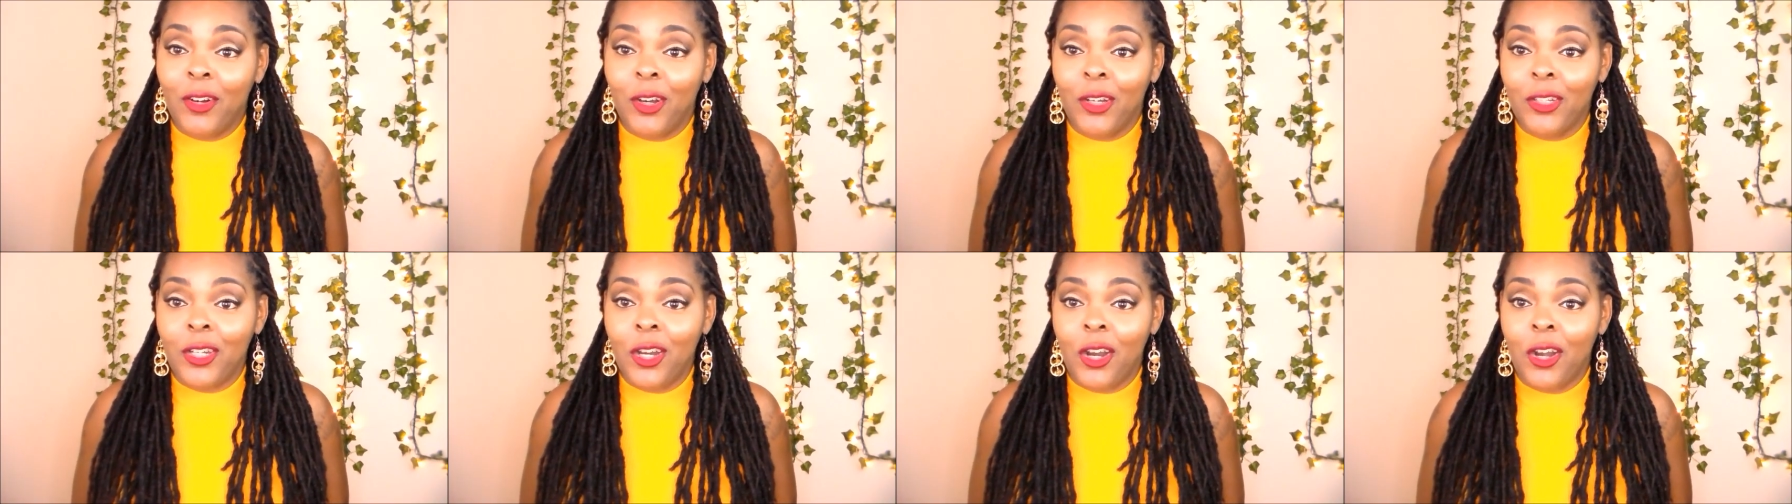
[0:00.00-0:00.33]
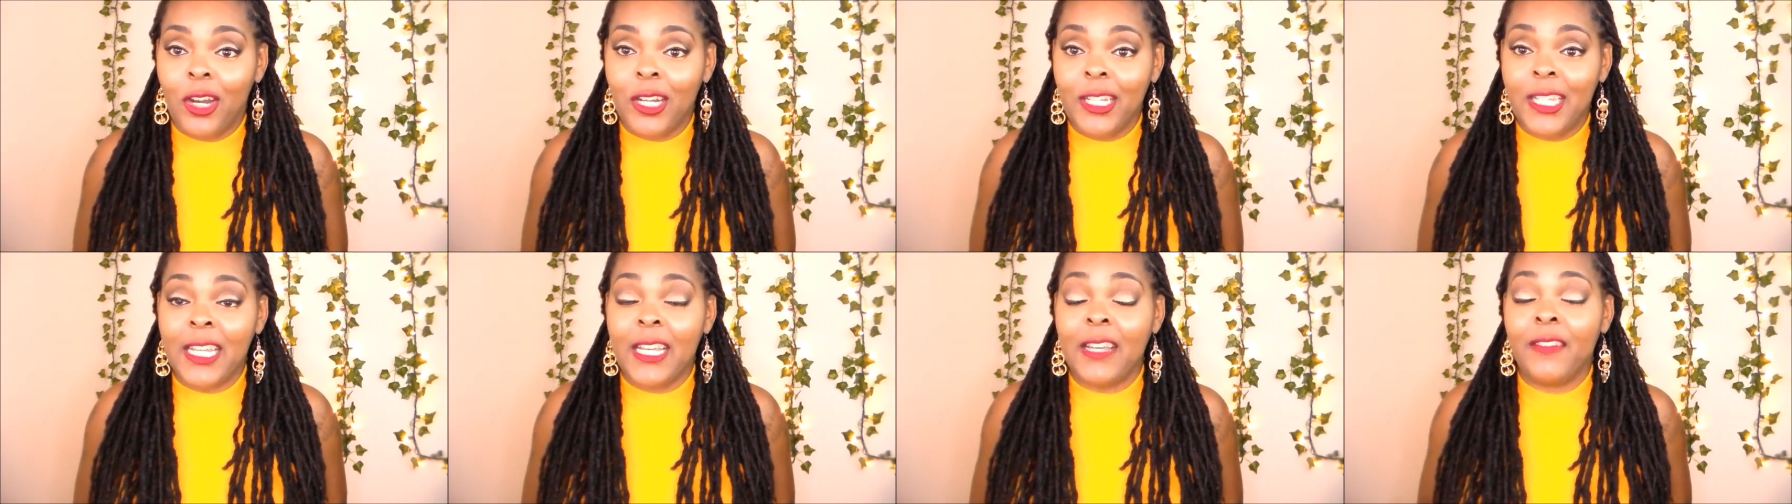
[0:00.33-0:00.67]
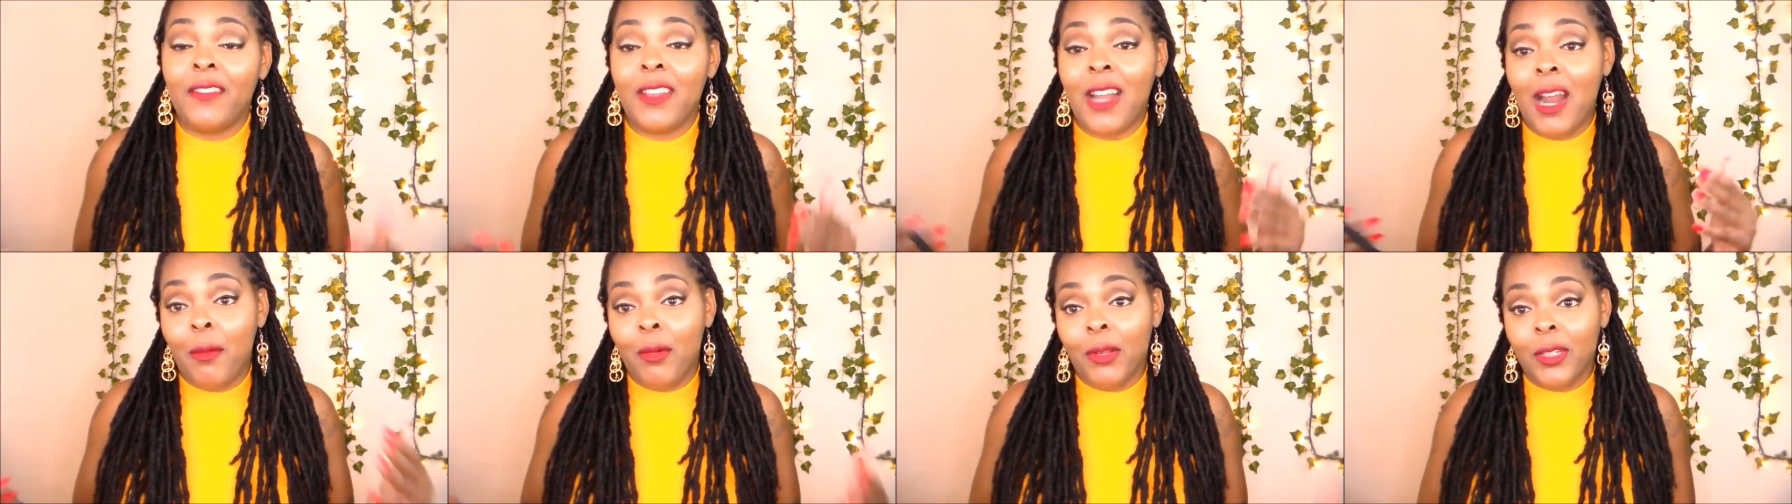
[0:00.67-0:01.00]
an
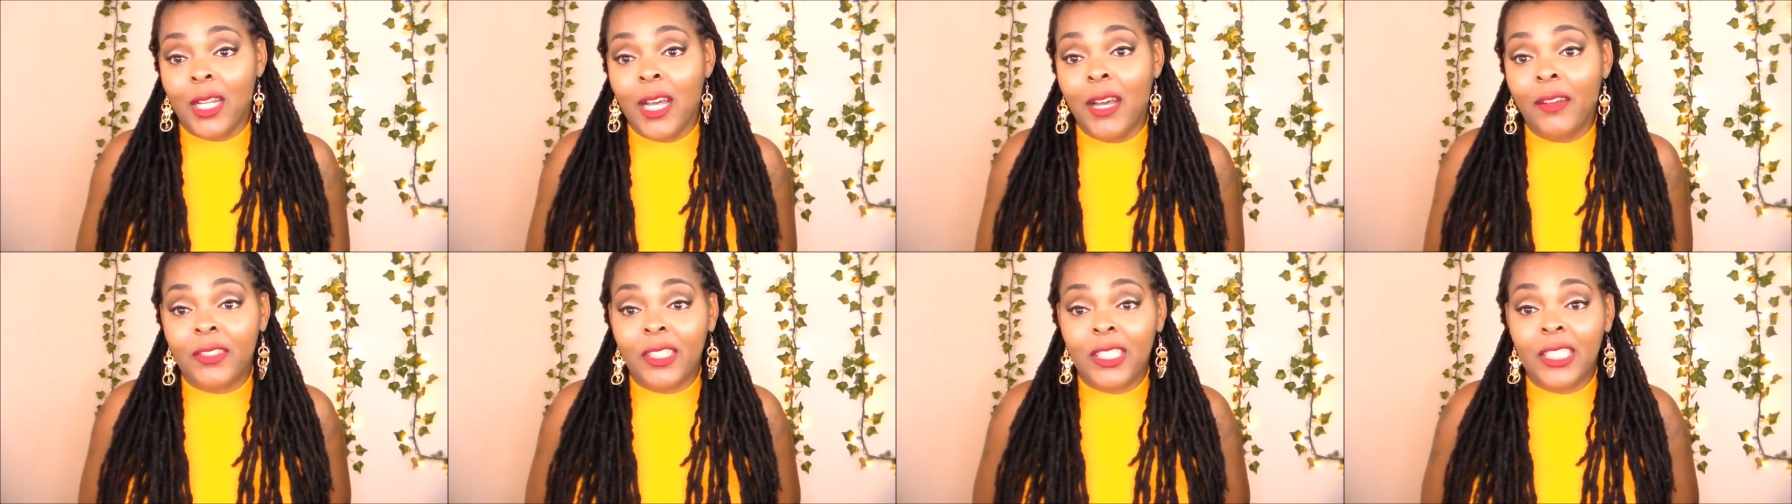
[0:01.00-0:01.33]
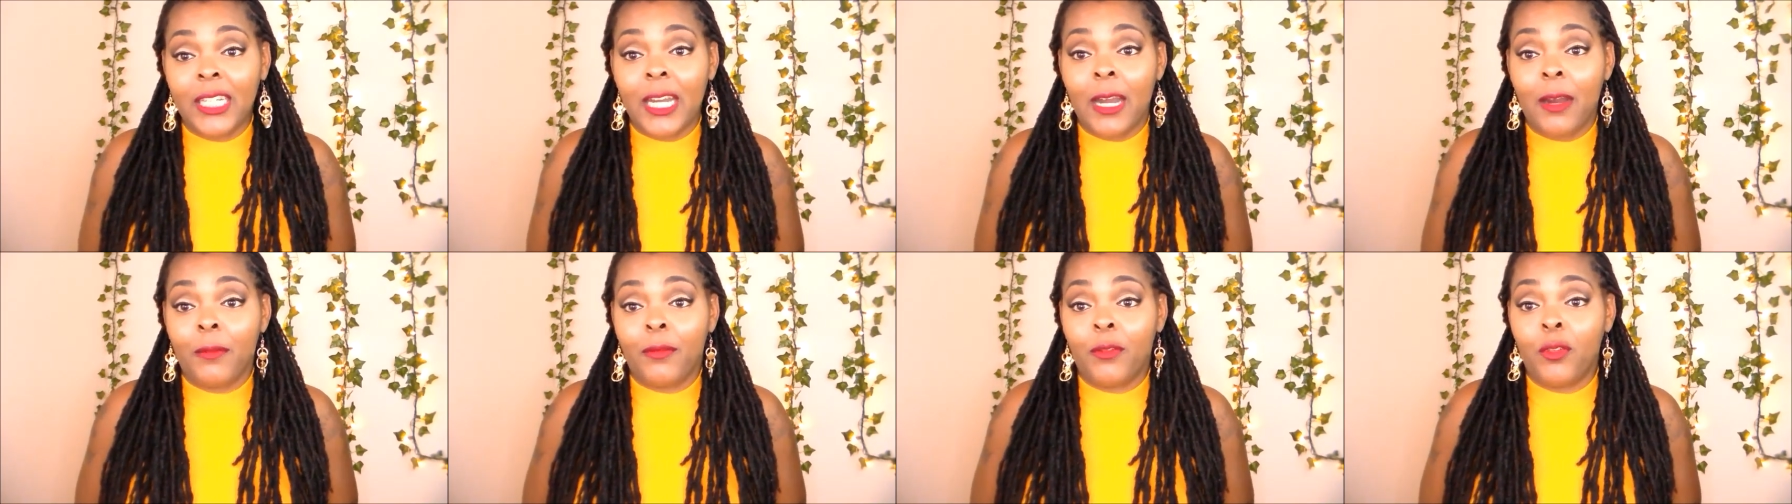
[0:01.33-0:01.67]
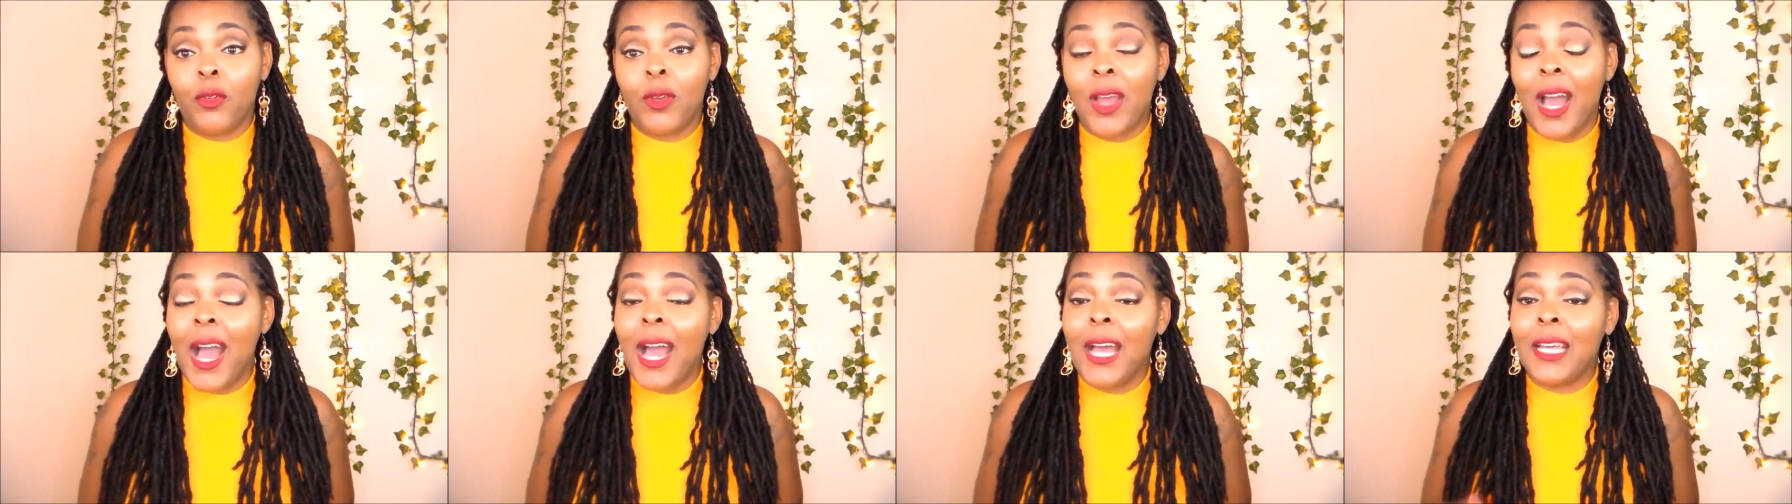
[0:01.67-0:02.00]
alternative that I would love to share with
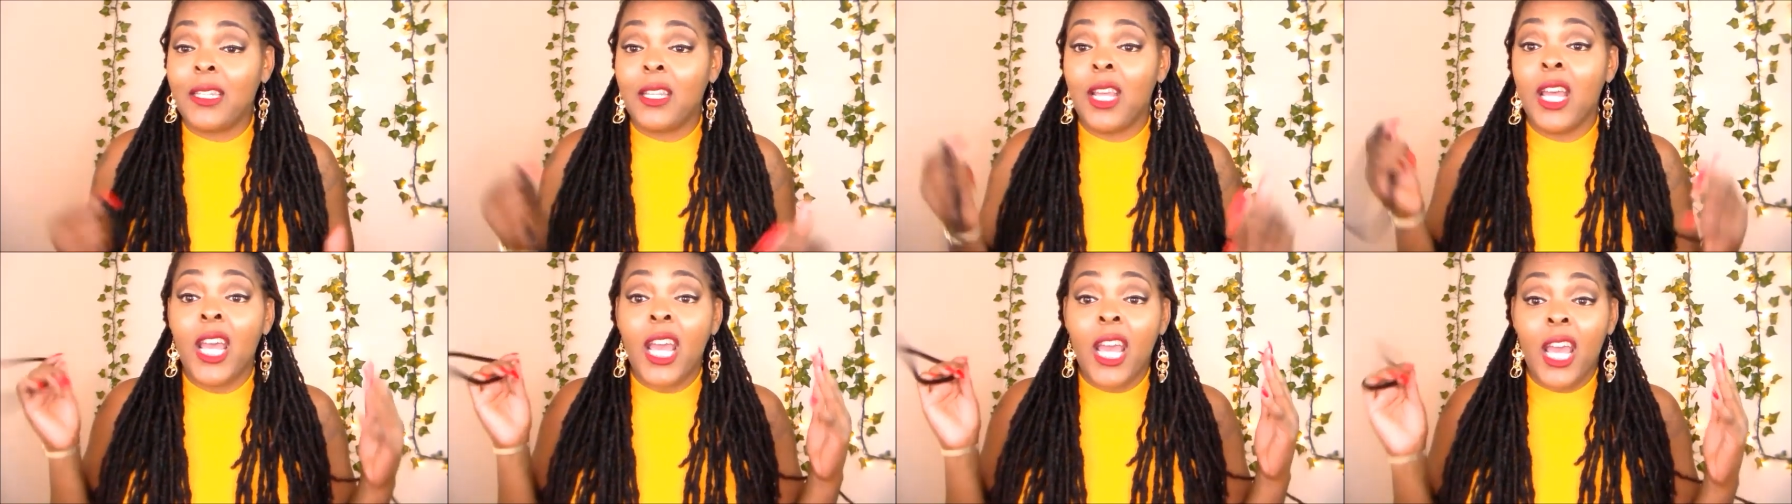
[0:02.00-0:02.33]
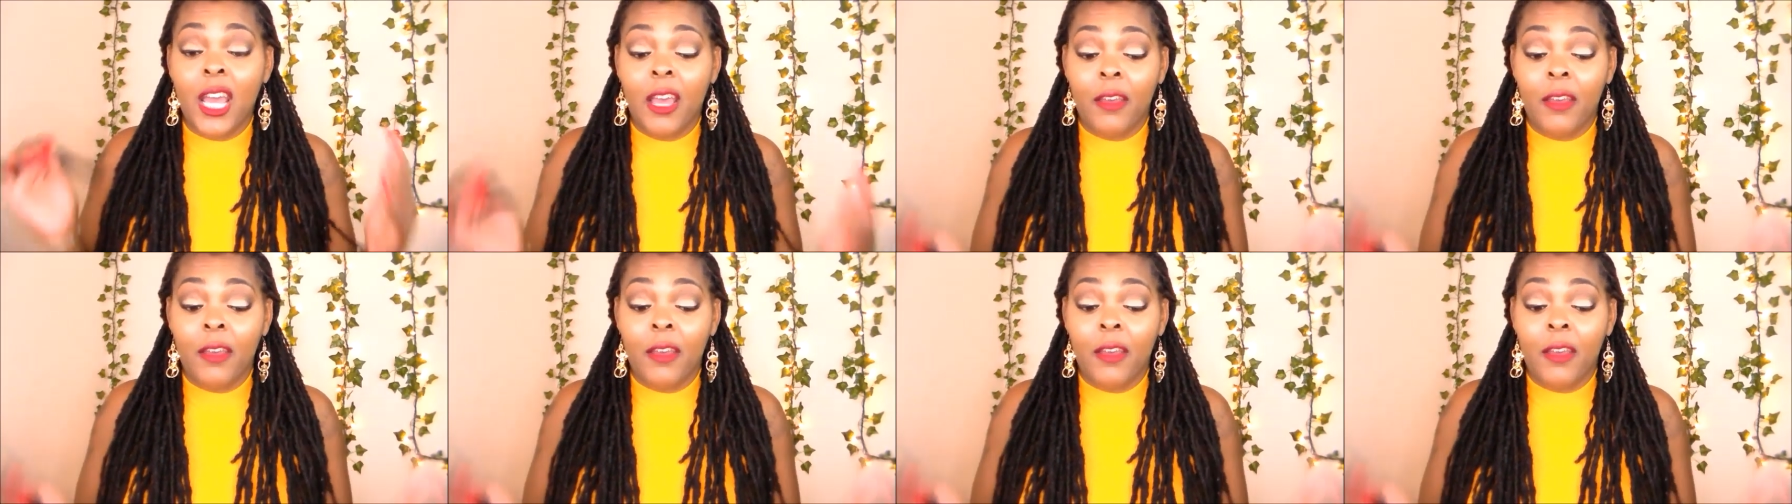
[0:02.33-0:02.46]
you guys